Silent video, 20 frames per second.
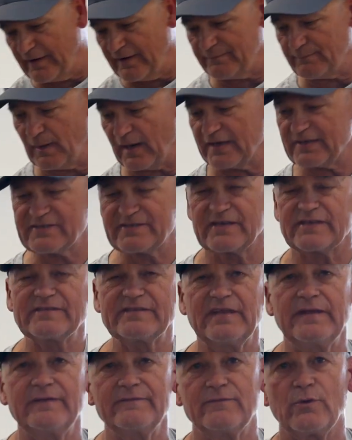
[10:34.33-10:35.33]
if my
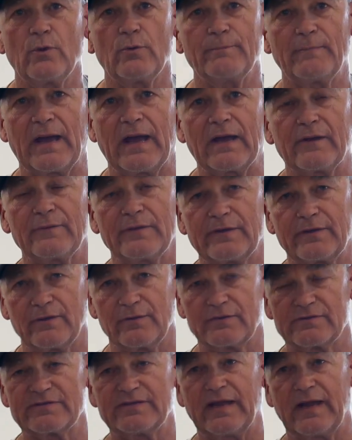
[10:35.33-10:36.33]
16-volt battery
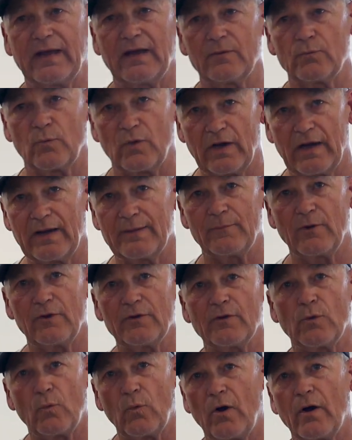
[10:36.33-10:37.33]
goes down while I'm
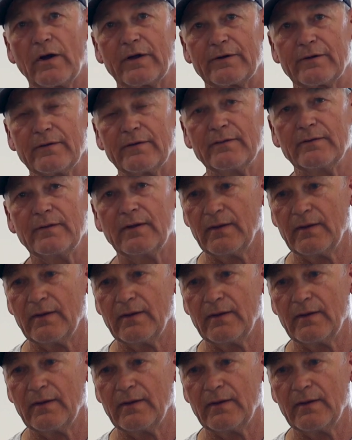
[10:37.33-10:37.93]
on the water,